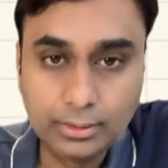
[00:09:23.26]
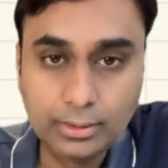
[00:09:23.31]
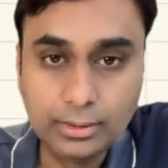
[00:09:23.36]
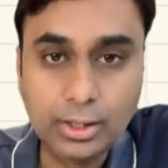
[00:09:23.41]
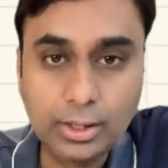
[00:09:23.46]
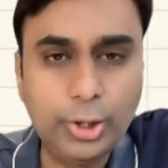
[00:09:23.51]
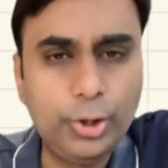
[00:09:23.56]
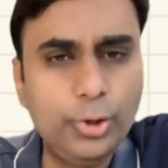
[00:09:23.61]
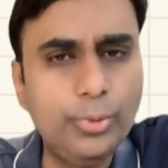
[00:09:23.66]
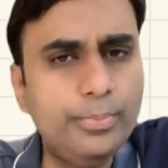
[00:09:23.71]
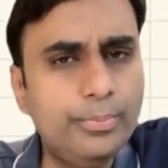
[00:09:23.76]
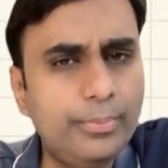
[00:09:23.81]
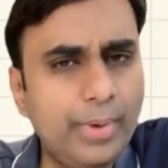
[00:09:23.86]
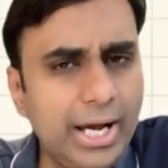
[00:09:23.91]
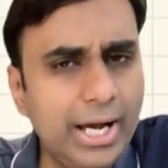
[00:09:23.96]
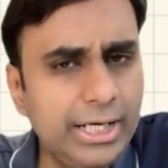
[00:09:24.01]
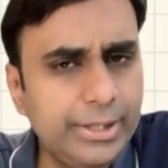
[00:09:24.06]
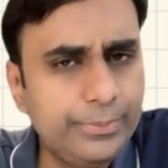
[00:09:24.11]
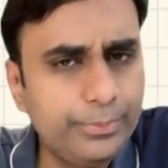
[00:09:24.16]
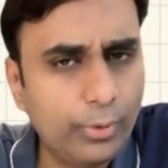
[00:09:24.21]
You
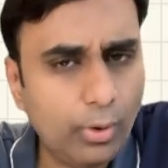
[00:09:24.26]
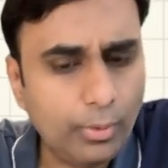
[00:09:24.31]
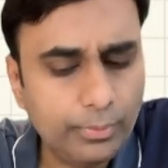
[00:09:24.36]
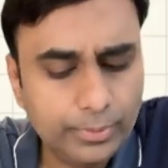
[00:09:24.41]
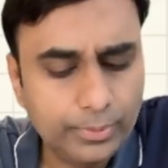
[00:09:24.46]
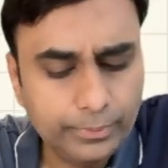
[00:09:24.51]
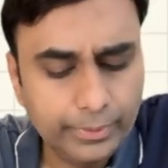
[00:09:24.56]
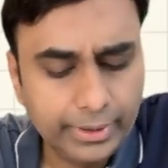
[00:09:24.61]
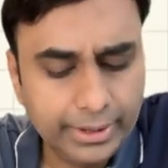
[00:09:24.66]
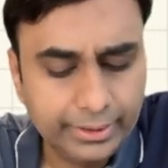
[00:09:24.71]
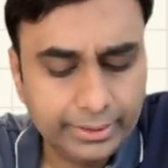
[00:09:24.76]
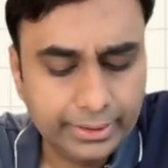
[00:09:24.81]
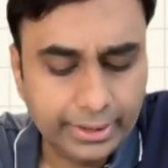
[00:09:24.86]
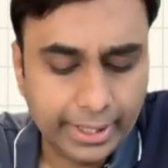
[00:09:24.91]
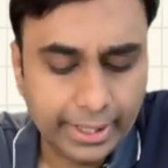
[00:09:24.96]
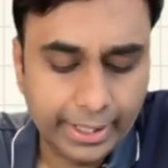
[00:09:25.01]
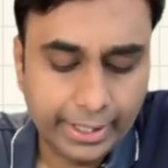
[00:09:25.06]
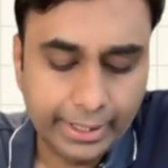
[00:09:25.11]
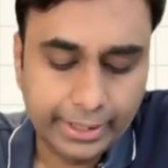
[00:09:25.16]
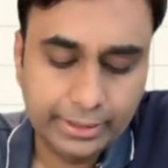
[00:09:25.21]
might probably
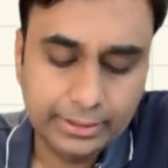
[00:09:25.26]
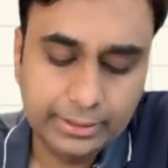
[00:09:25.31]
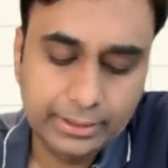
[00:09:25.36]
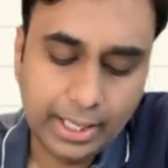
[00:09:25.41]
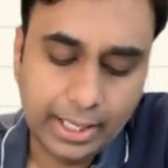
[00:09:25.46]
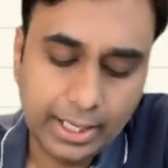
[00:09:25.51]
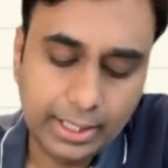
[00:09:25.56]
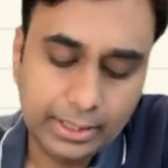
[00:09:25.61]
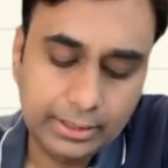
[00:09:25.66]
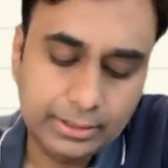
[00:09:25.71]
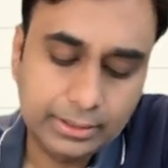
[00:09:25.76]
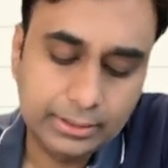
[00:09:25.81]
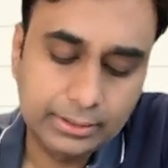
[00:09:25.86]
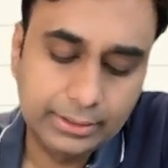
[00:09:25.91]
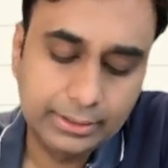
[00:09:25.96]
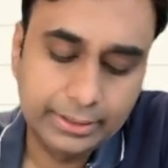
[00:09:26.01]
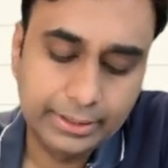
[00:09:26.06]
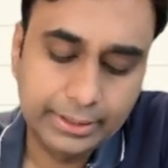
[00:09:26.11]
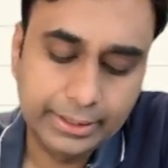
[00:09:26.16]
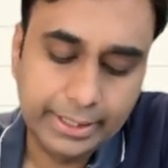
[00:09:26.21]
think that
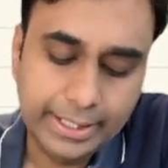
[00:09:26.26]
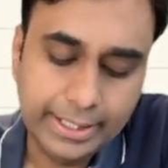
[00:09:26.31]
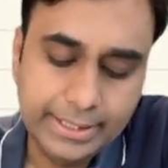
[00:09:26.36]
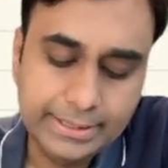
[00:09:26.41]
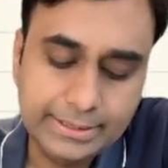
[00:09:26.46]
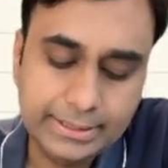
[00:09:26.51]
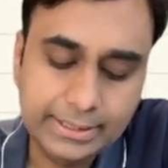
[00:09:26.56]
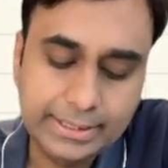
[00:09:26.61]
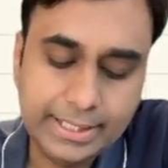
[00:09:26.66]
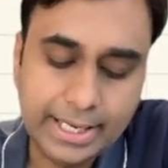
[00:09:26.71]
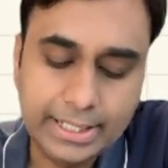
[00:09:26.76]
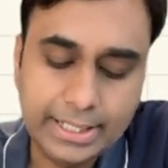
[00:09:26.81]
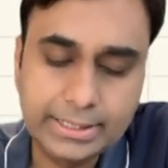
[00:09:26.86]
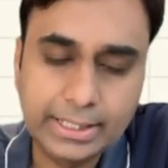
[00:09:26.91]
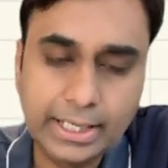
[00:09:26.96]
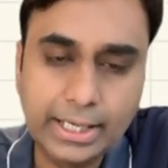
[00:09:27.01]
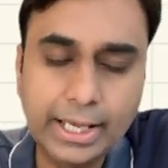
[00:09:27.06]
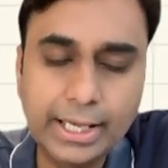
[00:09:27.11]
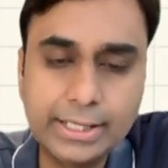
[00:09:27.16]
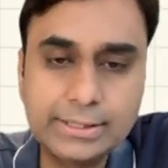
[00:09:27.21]
there is a
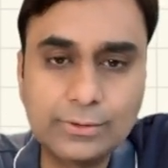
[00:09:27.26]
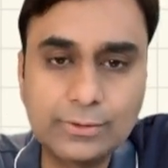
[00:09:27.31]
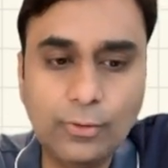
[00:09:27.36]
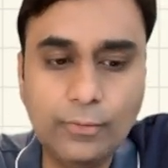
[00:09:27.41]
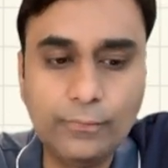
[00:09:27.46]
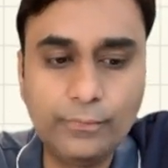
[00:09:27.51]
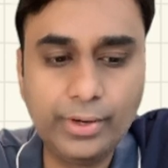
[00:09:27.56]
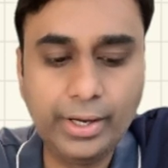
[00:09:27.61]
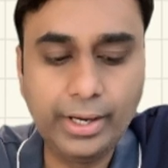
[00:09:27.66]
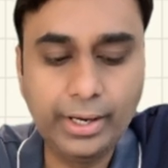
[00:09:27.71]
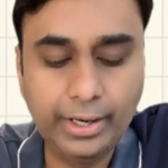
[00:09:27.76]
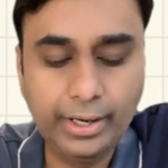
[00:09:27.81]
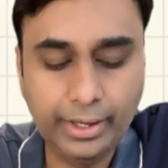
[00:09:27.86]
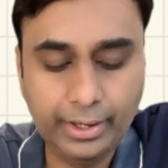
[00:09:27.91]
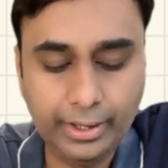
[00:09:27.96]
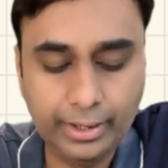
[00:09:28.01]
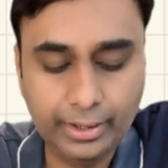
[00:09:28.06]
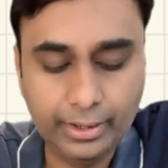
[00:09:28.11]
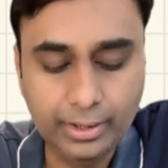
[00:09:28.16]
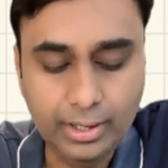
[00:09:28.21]
delta x over
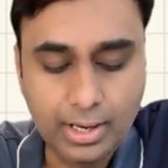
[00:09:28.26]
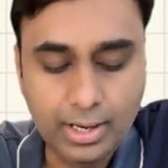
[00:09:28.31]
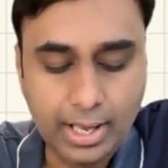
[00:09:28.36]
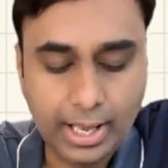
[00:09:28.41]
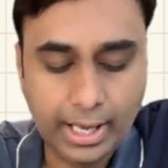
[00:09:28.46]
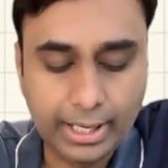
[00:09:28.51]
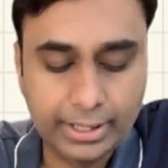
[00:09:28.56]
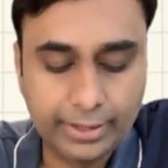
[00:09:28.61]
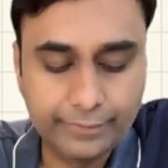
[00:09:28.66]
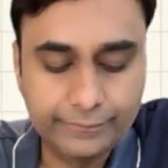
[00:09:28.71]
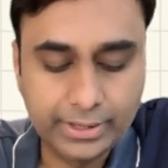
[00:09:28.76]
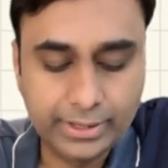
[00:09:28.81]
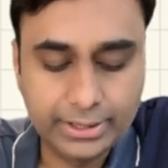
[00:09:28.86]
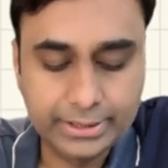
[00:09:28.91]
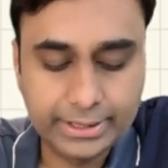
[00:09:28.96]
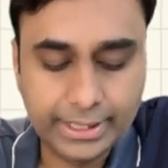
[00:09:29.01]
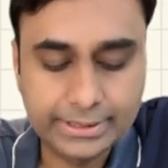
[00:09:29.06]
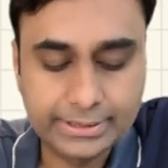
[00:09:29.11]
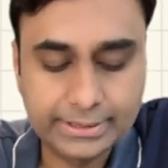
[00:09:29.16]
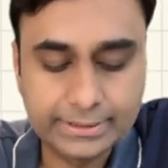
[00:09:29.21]
here, and if
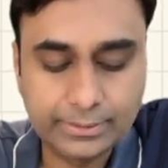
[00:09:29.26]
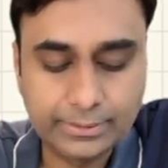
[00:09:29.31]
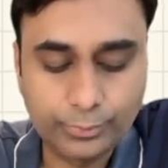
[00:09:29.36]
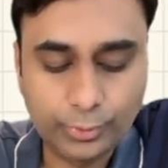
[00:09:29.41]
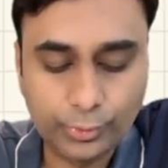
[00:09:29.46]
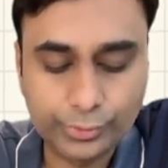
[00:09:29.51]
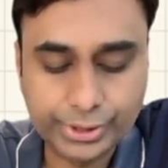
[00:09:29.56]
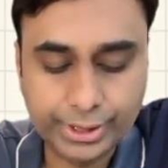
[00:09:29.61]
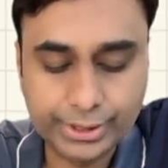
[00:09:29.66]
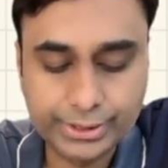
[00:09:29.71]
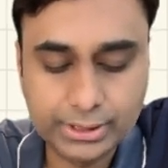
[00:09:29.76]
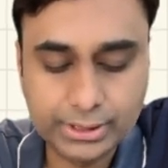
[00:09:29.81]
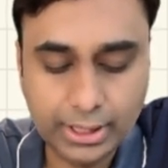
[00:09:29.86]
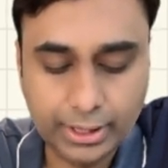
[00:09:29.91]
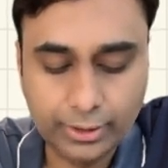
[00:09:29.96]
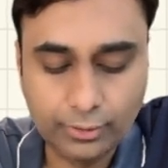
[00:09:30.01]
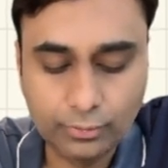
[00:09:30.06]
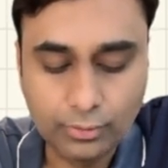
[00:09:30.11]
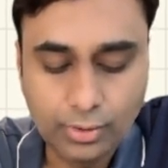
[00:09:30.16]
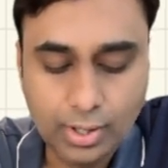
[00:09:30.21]
delta x is approaching
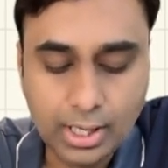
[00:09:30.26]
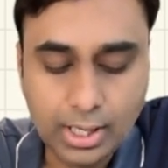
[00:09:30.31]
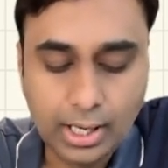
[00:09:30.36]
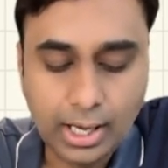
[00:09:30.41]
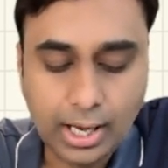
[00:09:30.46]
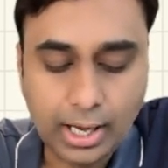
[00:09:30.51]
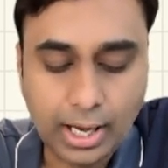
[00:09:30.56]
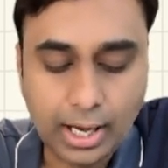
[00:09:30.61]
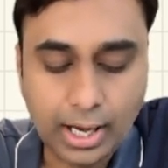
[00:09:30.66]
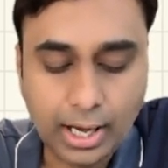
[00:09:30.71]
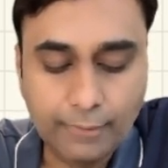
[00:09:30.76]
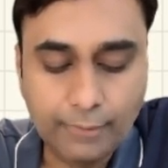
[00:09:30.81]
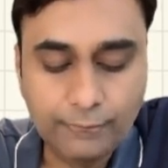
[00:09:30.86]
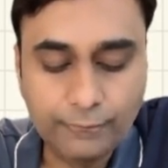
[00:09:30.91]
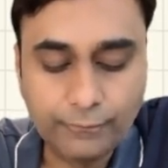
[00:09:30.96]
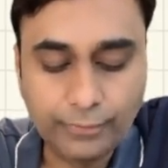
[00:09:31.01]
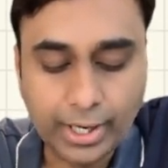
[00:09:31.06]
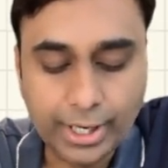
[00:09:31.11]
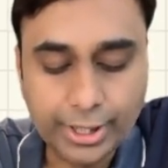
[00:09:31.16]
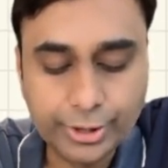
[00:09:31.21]
0,
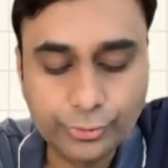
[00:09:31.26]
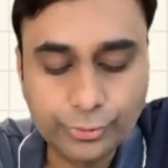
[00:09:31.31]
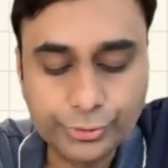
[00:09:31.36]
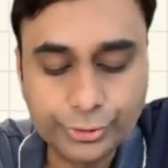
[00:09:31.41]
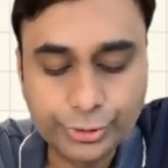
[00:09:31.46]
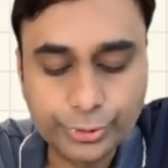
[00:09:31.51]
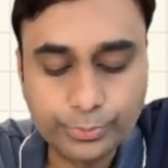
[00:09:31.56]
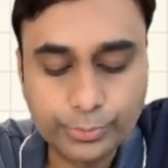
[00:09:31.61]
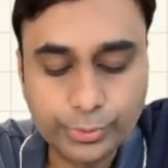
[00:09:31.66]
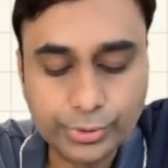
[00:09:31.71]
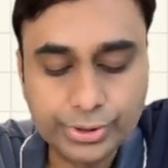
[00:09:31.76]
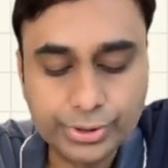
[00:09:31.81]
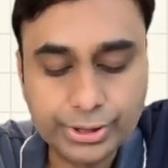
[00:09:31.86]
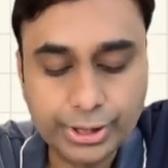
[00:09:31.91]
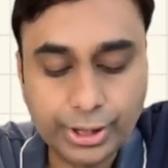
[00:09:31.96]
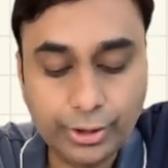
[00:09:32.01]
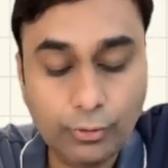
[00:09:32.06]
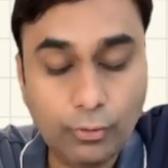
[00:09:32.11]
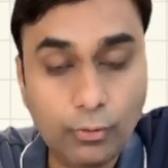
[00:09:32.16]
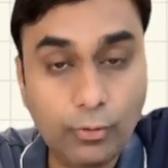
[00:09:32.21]
why don't you put
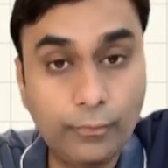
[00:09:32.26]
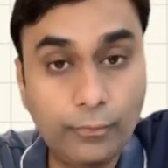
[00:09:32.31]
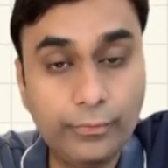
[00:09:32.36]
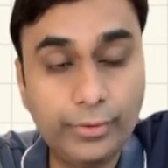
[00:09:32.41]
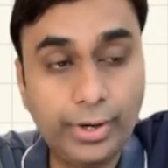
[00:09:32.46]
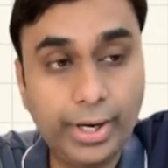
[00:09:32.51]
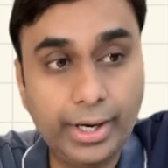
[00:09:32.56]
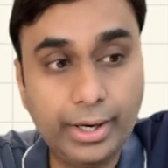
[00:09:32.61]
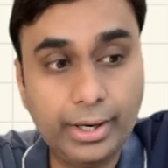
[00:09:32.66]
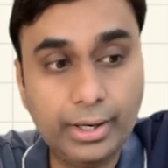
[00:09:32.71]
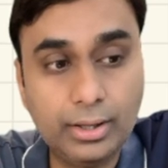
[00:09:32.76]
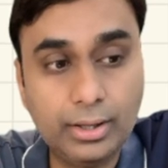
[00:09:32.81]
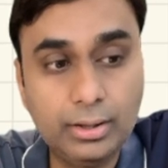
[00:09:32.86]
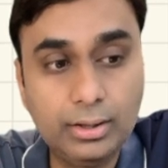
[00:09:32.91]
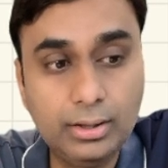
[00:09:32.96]
0 over here?